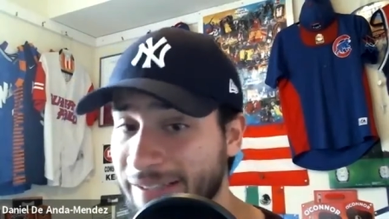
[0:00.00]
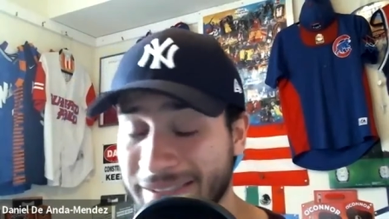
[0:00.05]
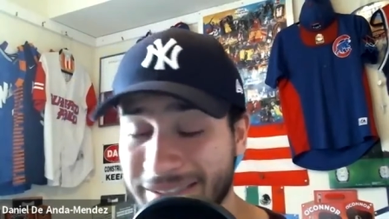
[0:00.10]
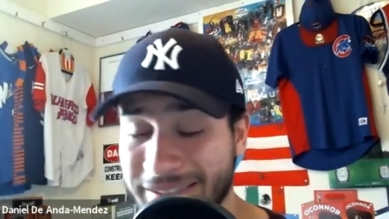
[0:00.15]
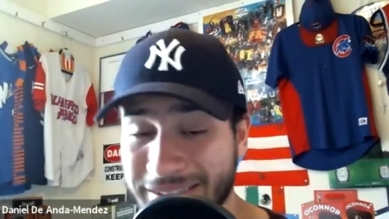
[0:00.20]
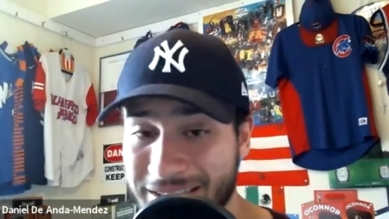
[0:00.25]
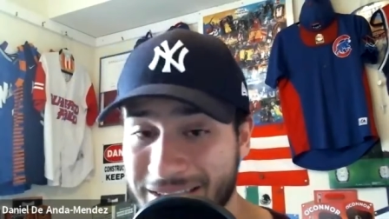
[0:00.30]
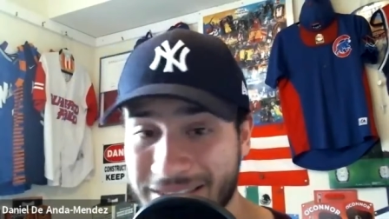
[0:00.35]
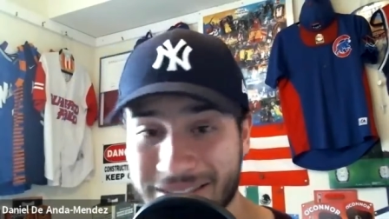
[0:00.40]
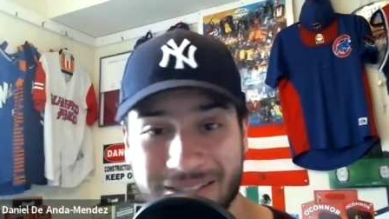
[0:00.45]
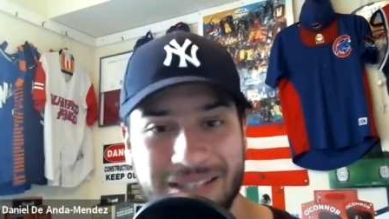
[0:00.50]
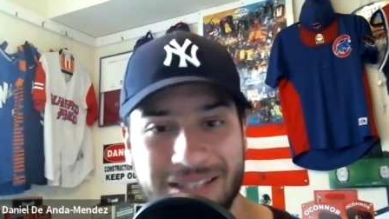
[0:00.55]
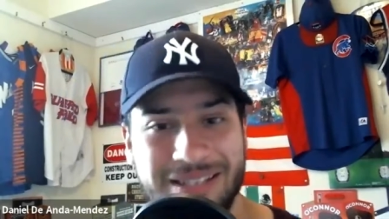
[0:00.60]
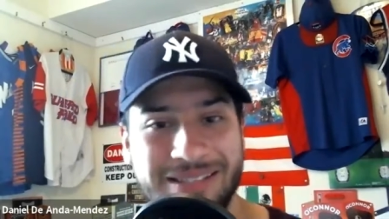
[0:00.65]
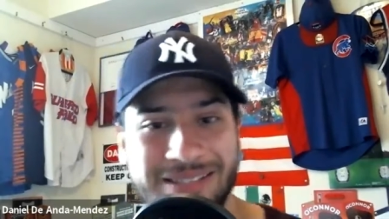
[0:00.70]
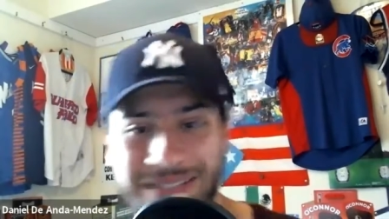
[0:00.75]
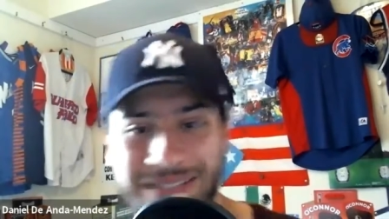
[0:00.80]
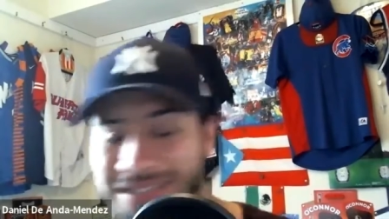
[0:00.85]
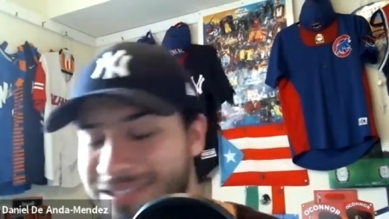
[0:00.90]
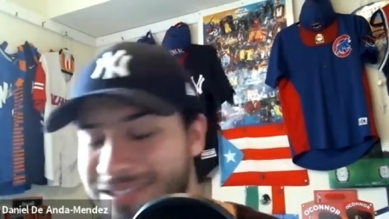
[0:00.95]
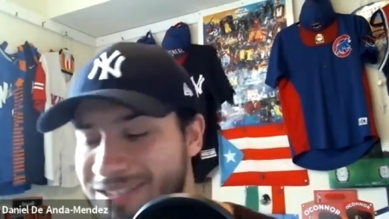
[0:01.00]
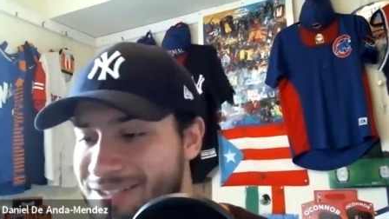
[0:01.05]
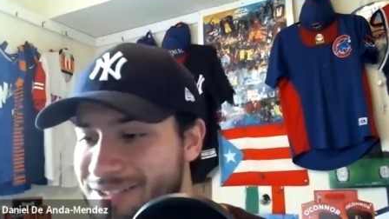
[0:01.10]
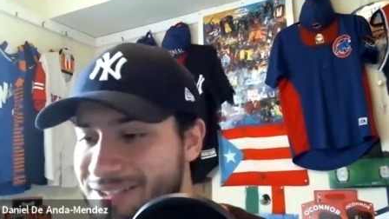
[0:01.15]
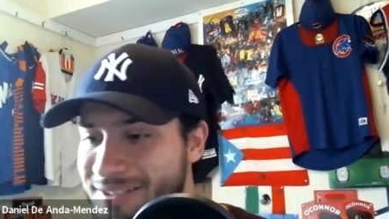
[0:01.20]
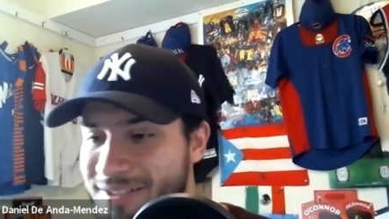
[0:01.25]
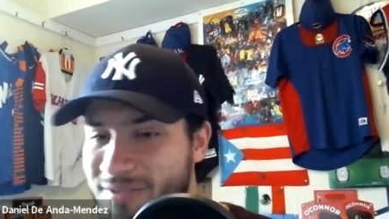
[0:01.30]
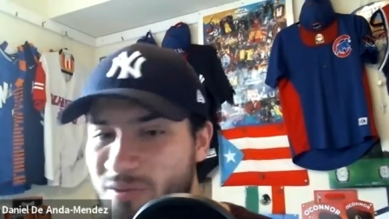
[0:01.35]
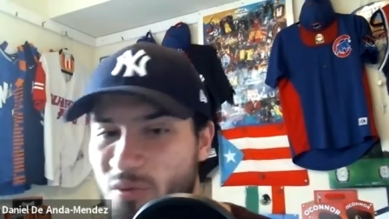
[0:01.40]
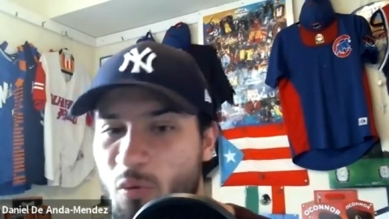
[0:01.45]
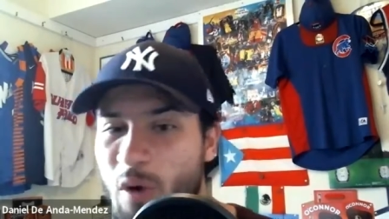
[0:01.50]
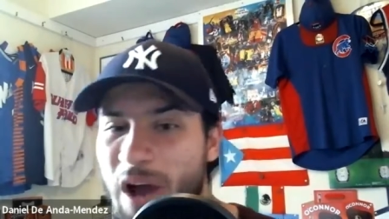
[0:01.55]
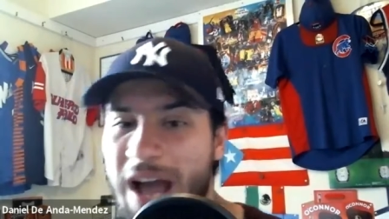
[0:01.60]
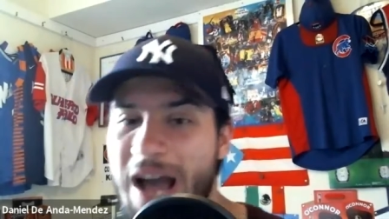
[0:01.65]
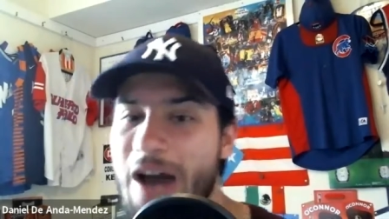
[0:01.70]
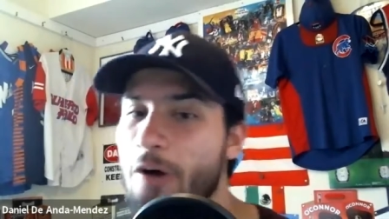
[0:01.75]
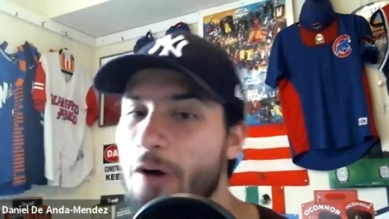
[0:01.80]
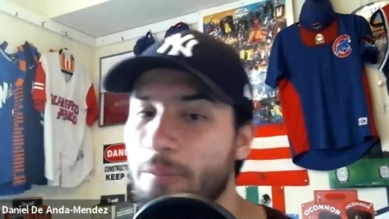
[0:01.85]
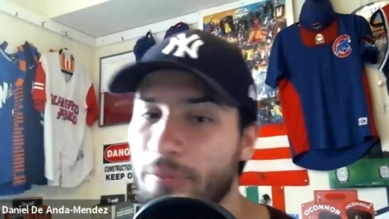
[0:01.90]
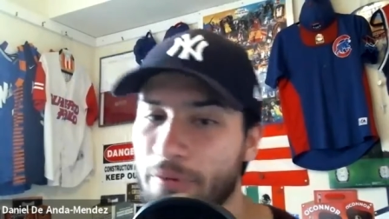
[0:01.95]
It's just
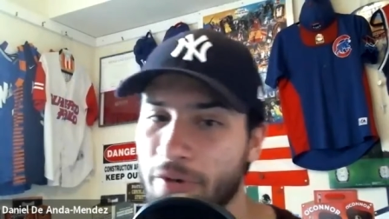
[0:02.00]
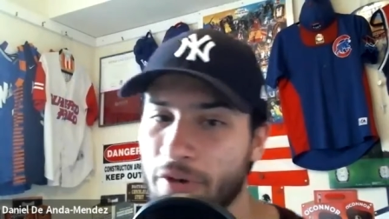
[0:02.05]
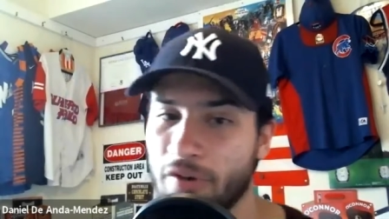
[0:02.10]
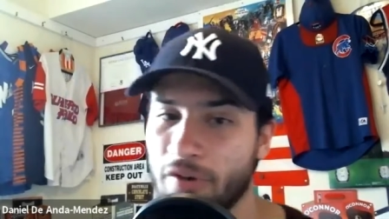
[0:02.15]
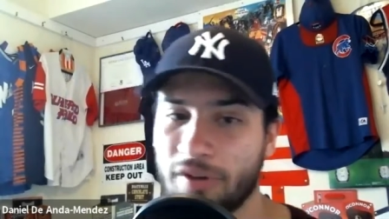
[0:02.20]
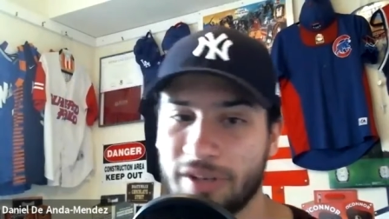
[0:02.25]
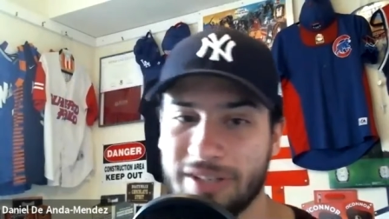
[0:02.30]
wow, bro.